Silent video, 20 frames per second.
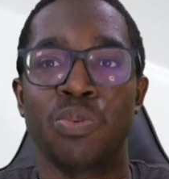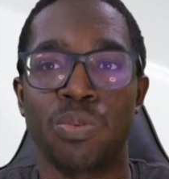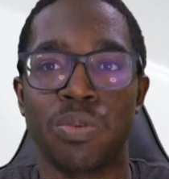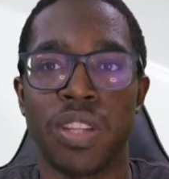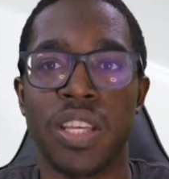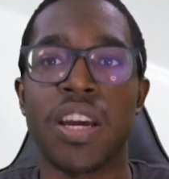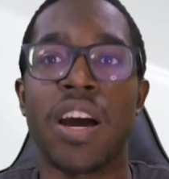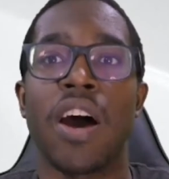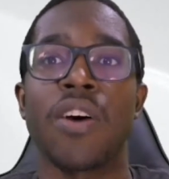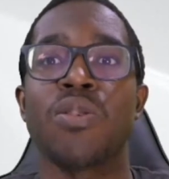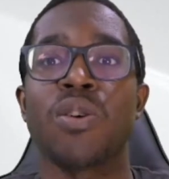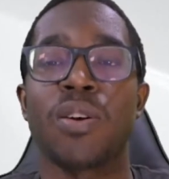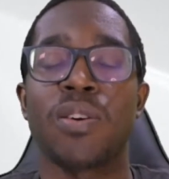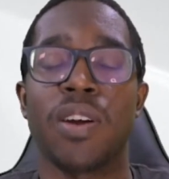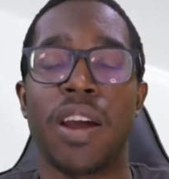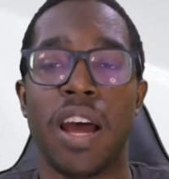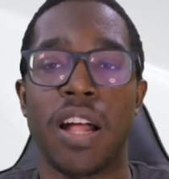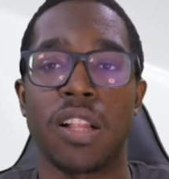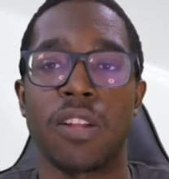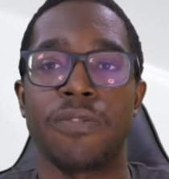the other
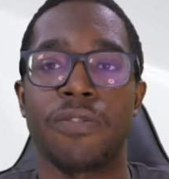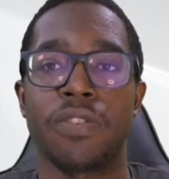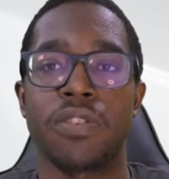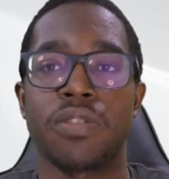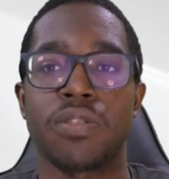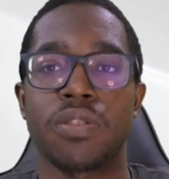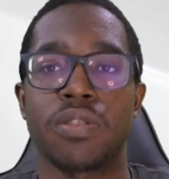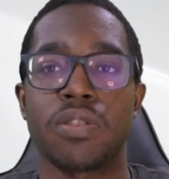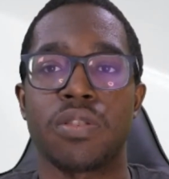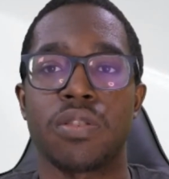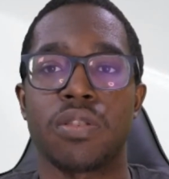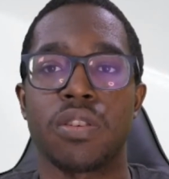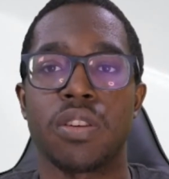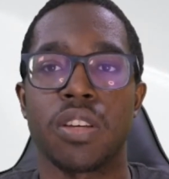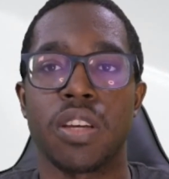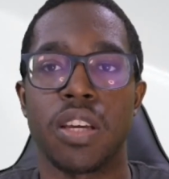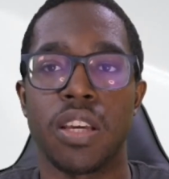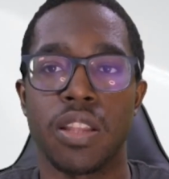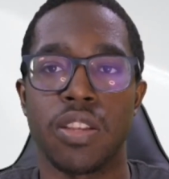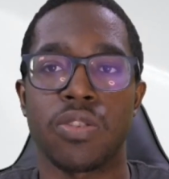elephants
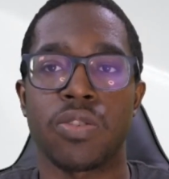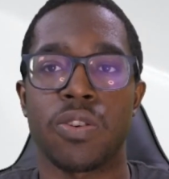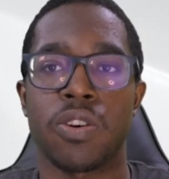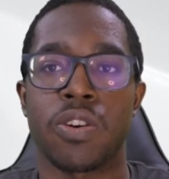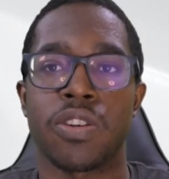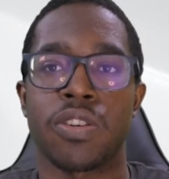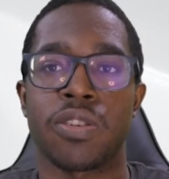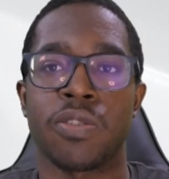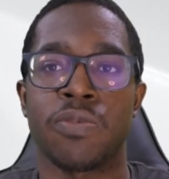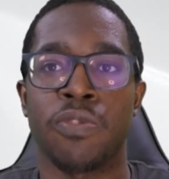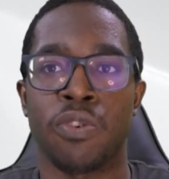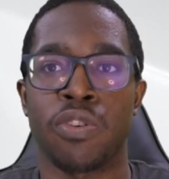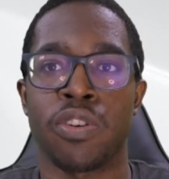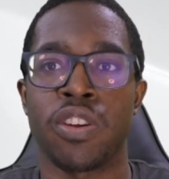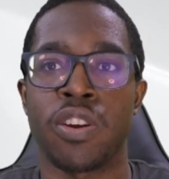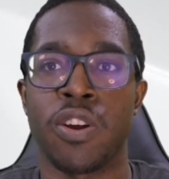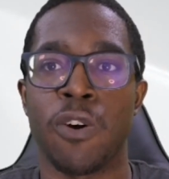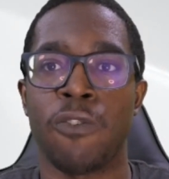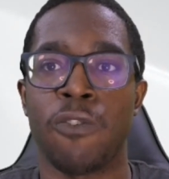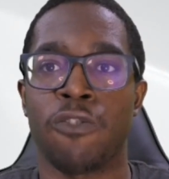in the circus for
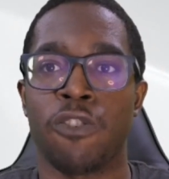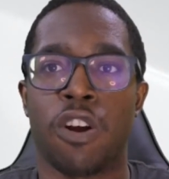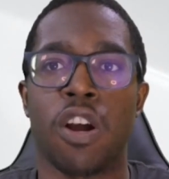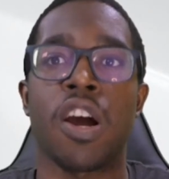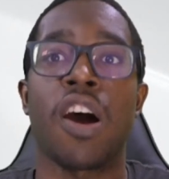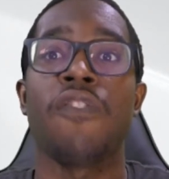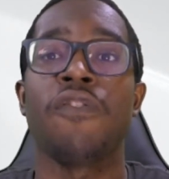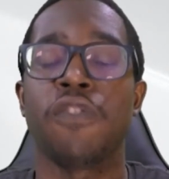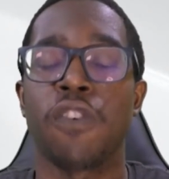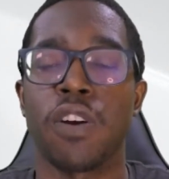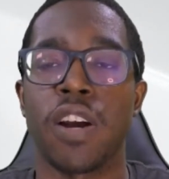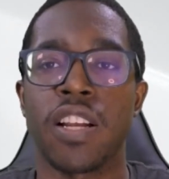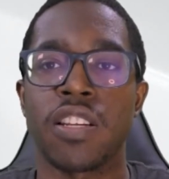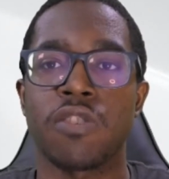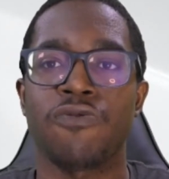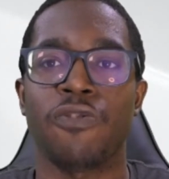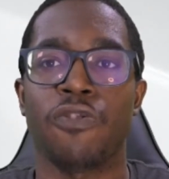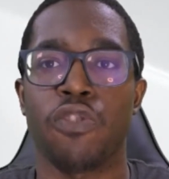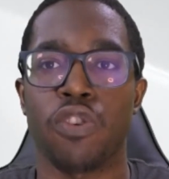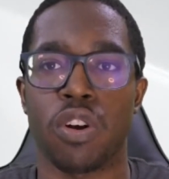comfort and
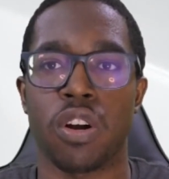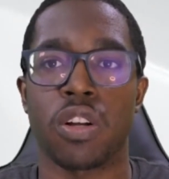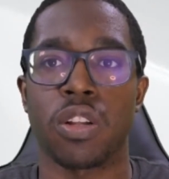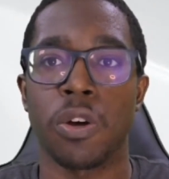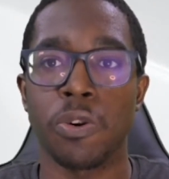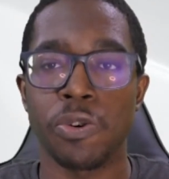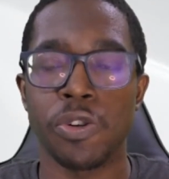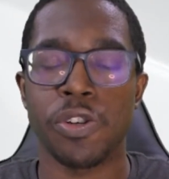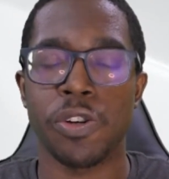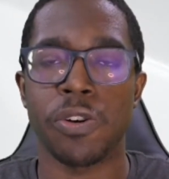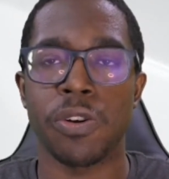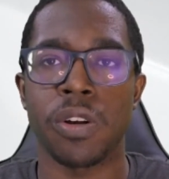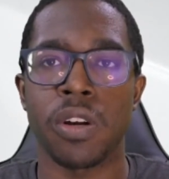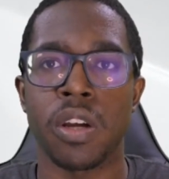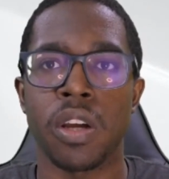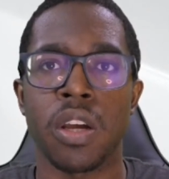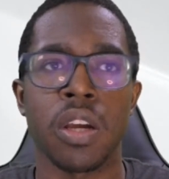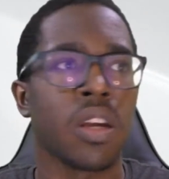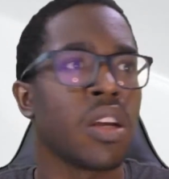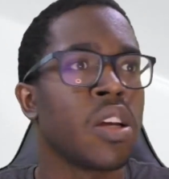for closure,
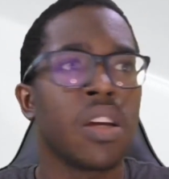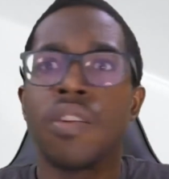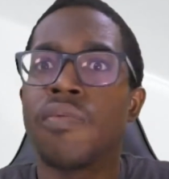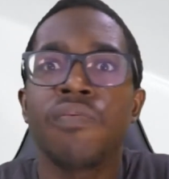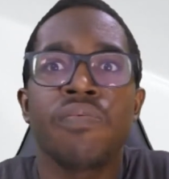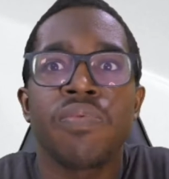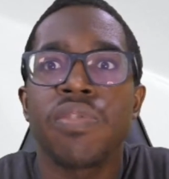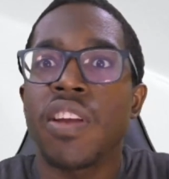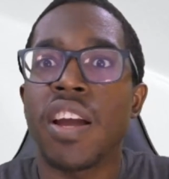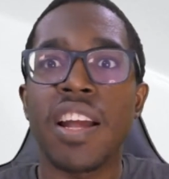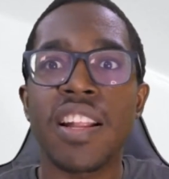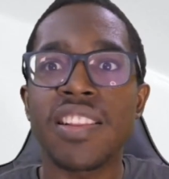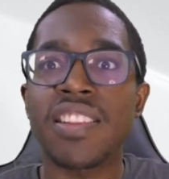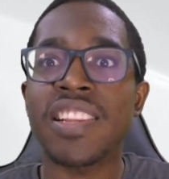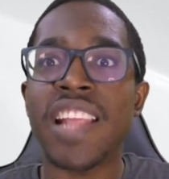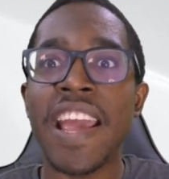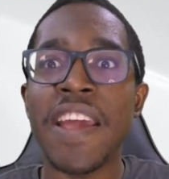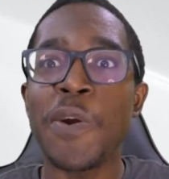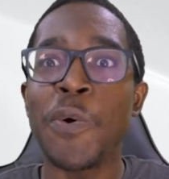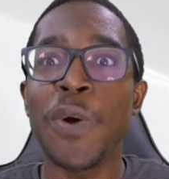
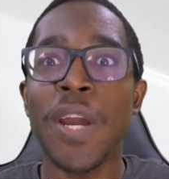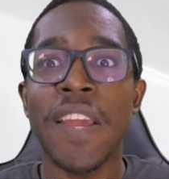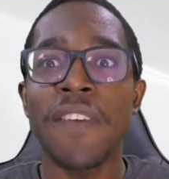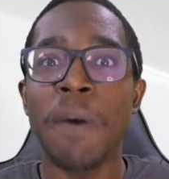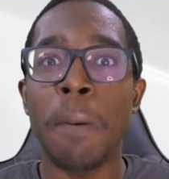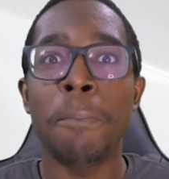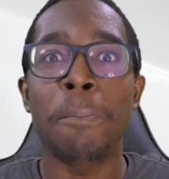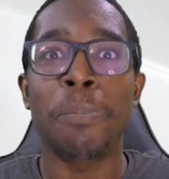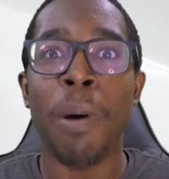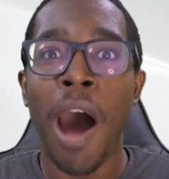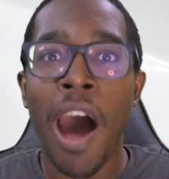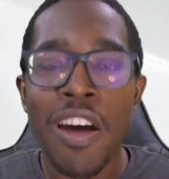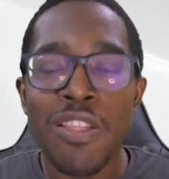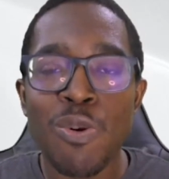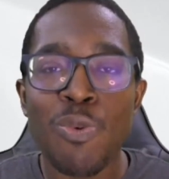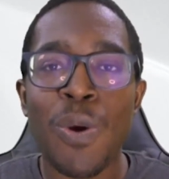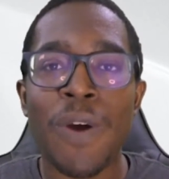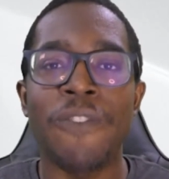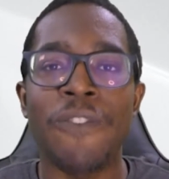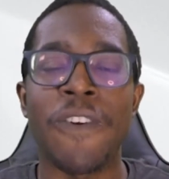they don't even bother
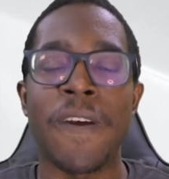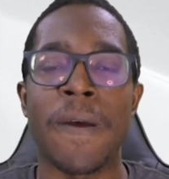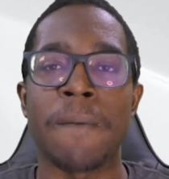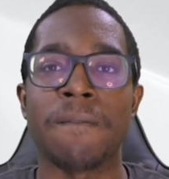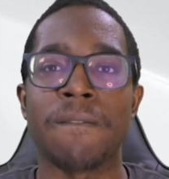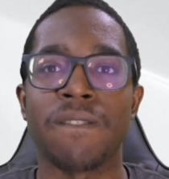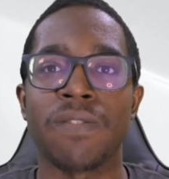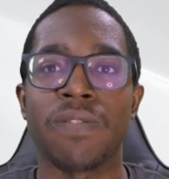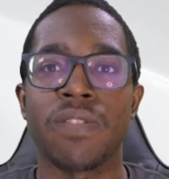with him.